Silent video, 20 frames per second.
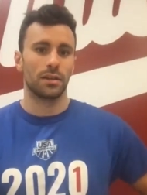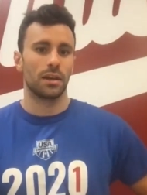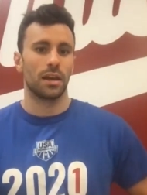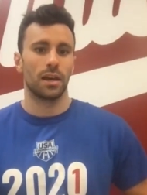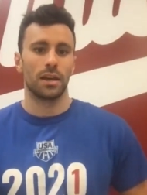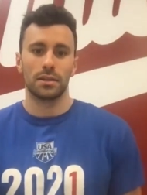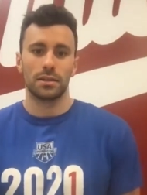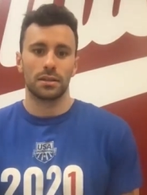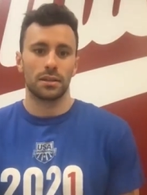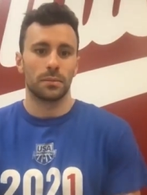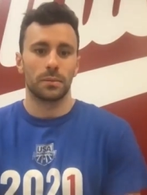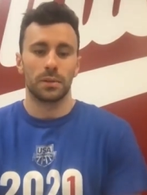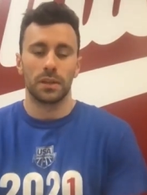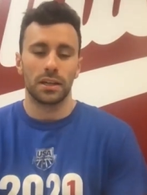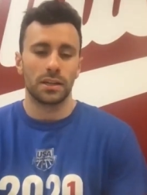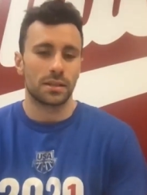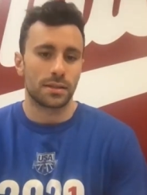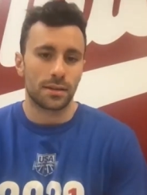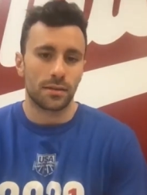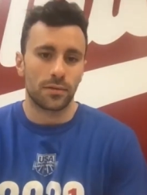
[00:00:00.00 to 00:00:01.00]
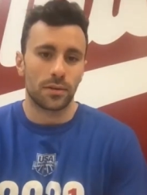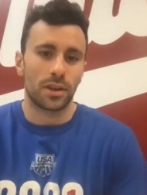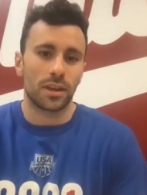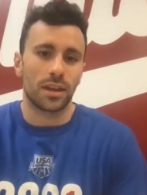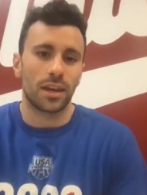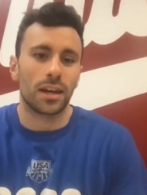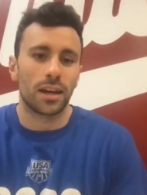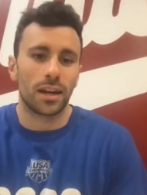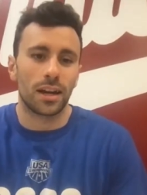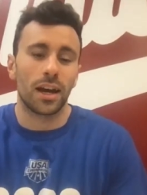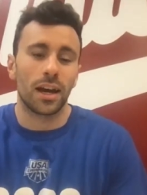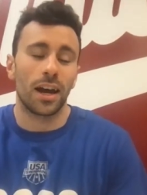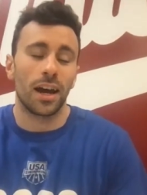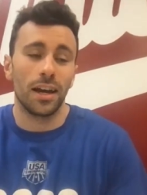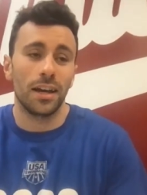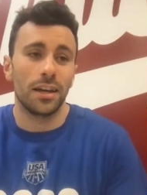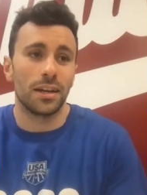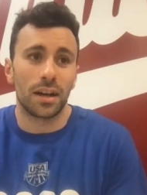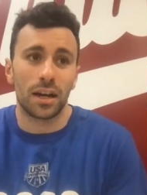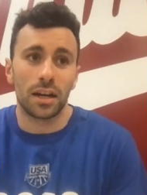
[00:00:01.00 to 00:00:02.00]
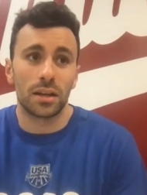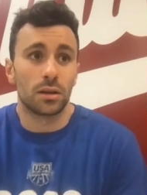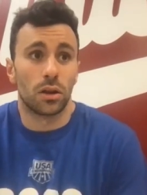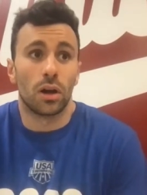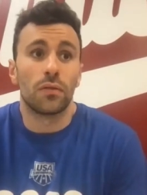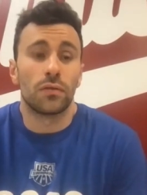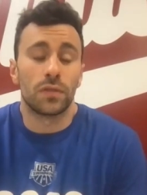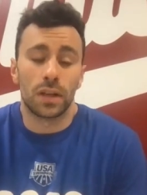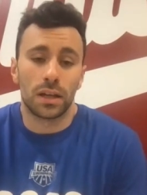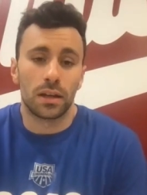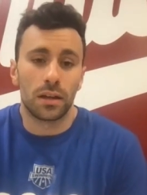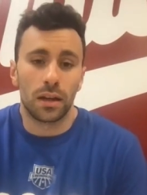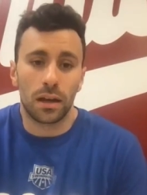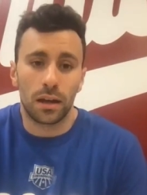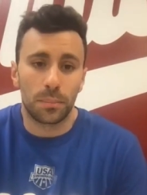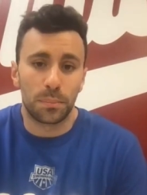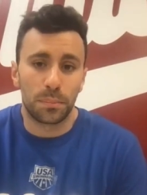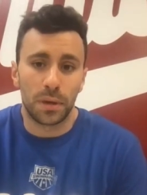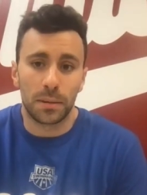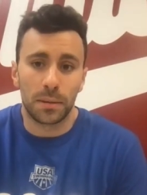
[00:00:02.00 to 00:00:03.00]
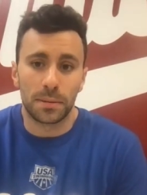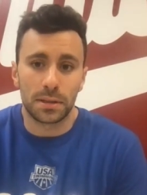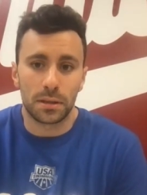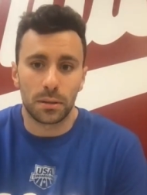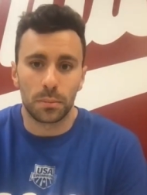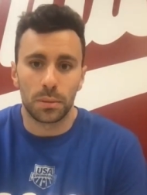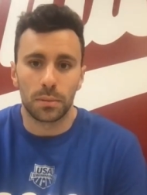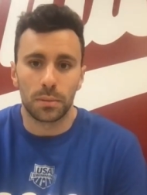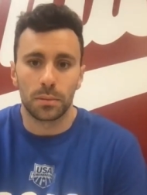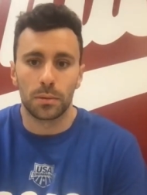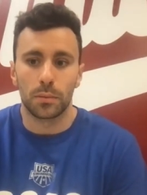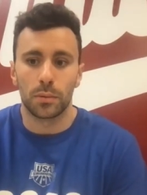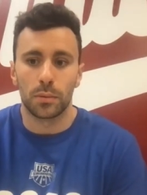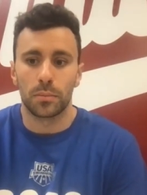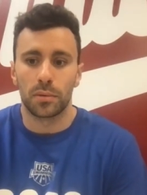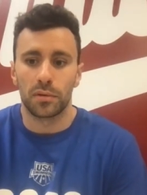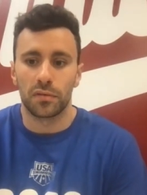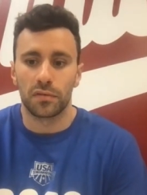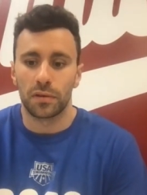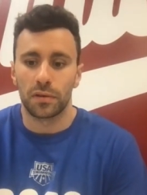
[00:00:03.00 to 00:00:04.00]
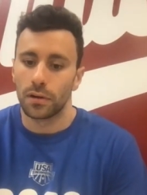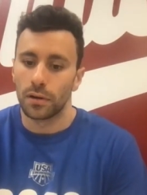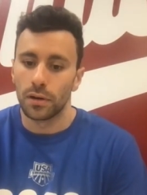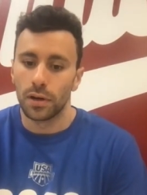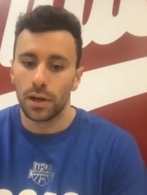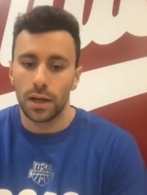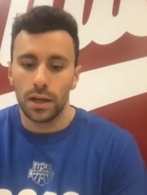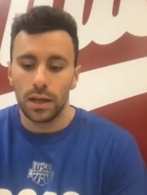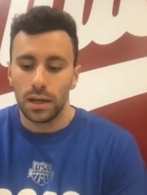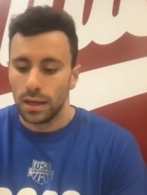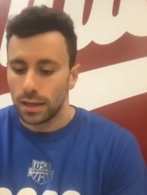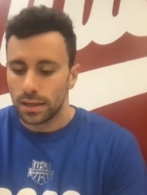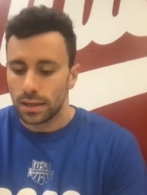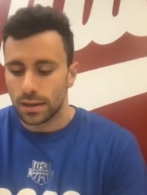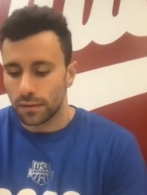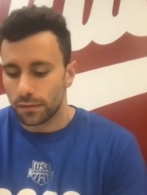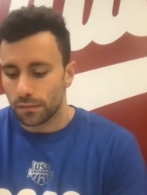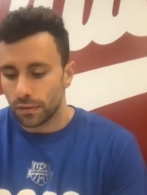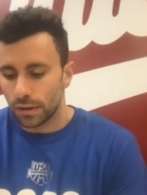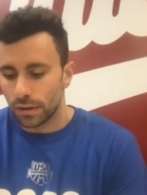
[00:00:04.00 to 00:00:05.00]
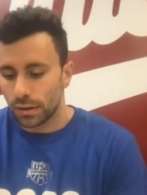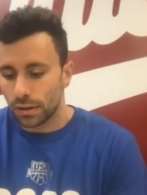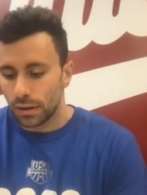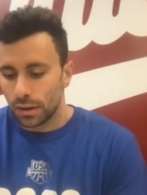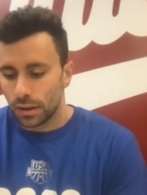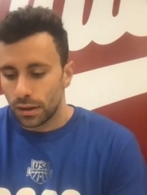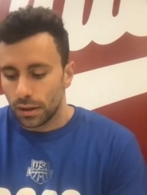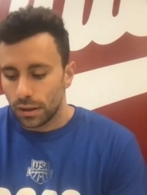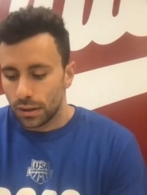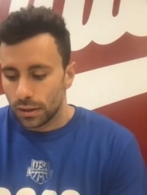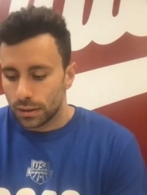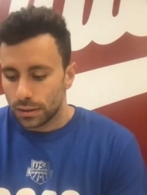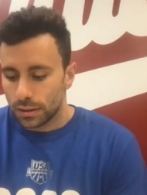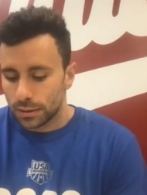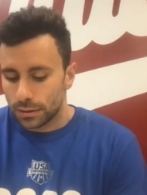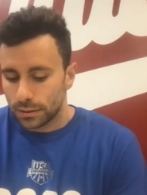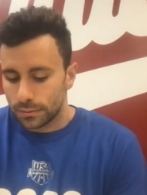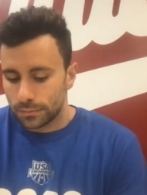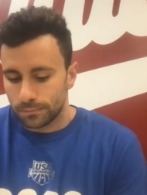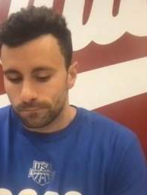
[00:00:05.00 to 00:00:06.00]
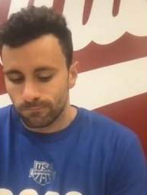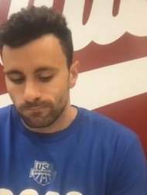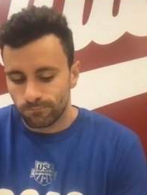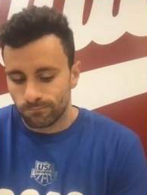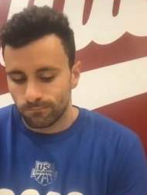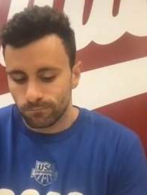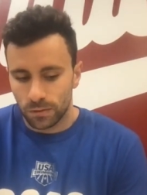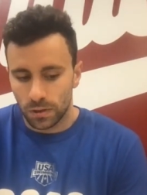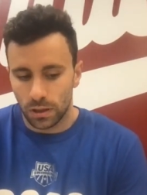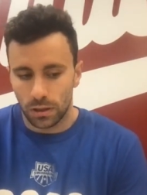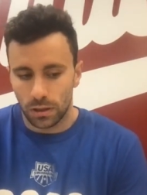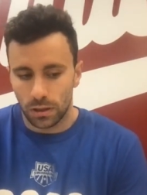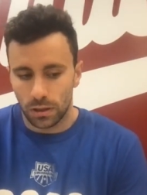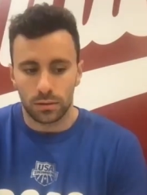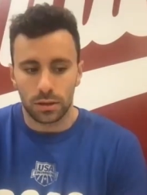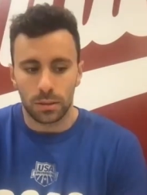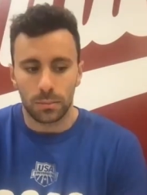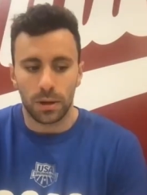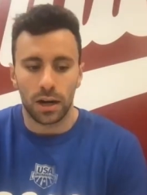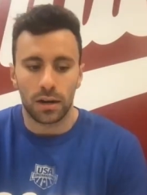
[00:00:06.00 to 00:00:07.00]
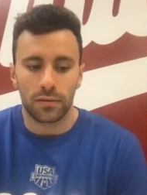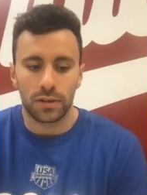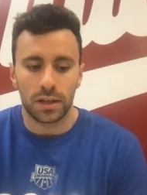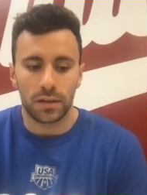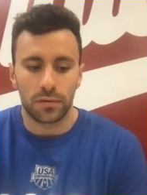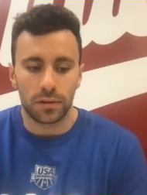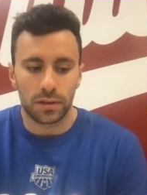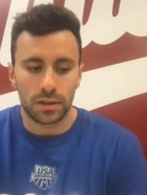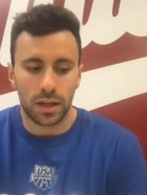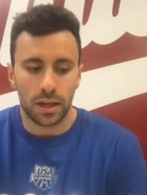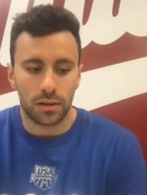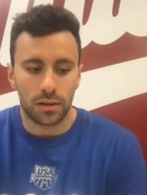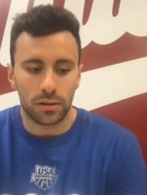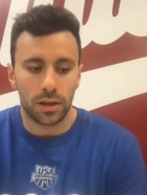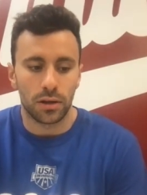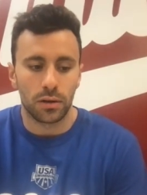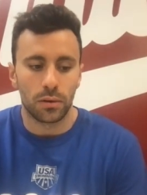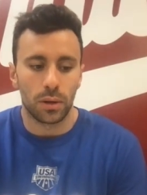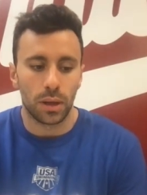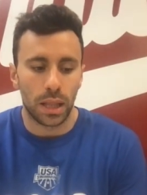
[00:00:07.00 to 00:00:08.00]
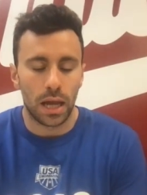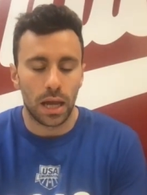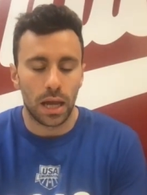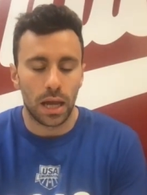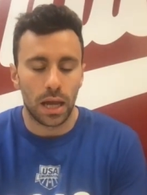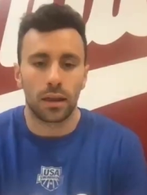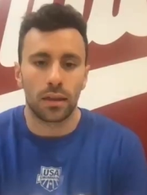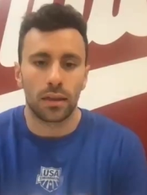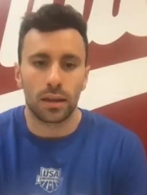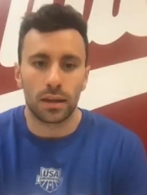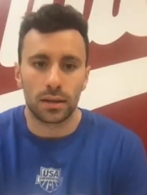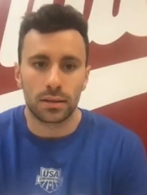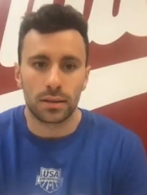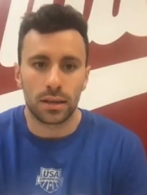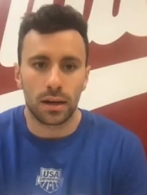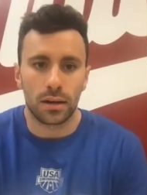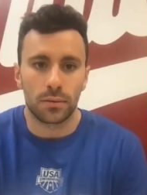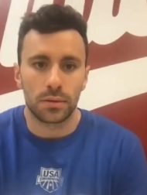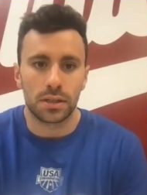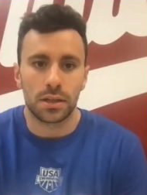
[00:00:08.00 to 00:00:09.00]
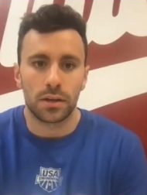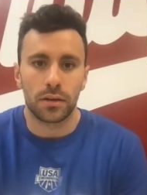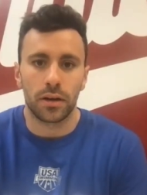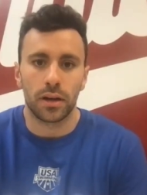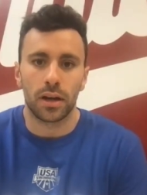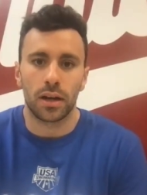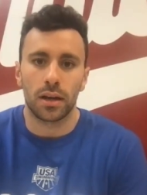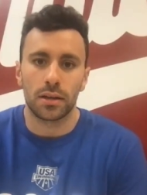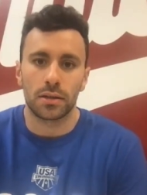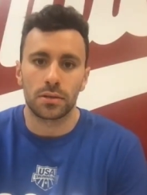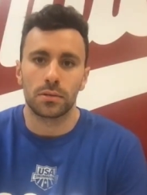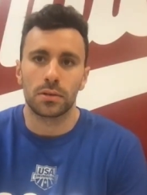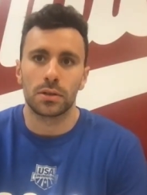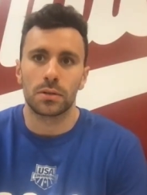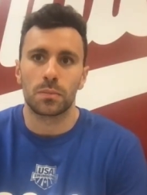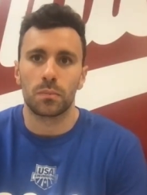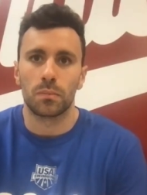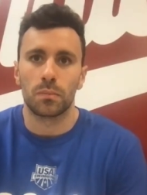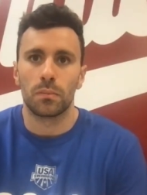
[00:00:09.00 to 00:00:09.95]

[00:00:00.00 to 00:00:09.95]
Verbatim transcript: NCAA's is everything. And I, I, I loved it. Um, maybe some people would prefer different, um, you know some kind of a different cycle i know a lot of the things that i was hearing in high school is